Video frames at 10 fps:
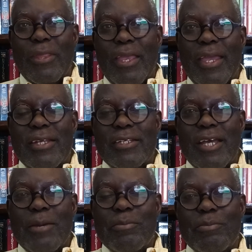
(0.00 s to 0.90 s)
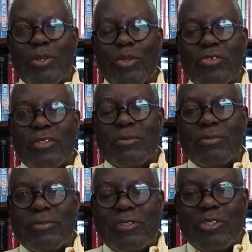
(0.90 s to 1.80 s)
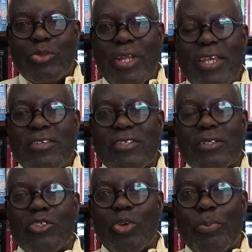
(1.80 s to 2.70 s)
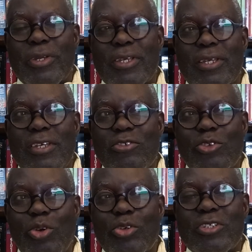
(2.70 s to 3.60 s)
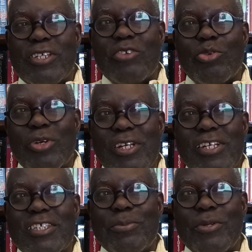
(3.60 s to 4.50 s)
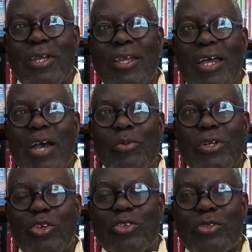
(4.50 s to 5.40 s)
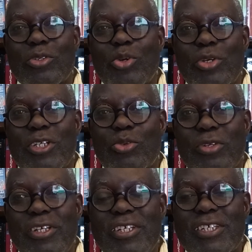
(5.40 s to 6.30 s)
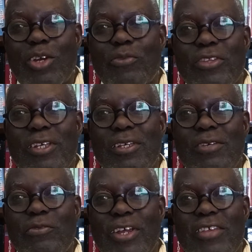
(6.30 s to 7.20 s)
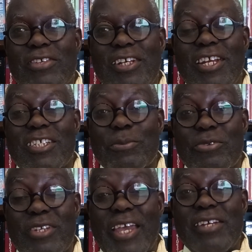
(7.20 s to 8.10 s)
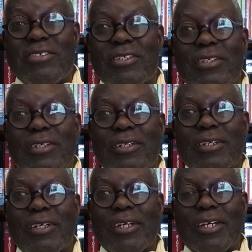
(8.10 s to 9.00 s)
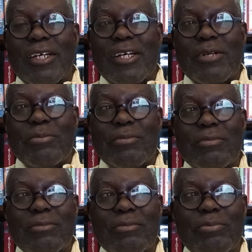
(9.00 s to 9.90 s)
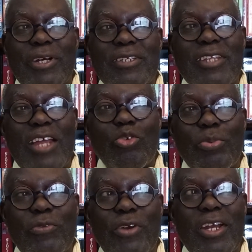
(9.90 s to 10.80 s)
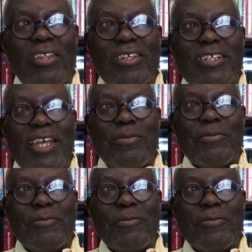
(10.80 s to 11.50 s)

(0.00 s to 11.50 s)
And because today's topic is not just on leadership, I will not go into detail of the various leadership styles, but that will be for another time.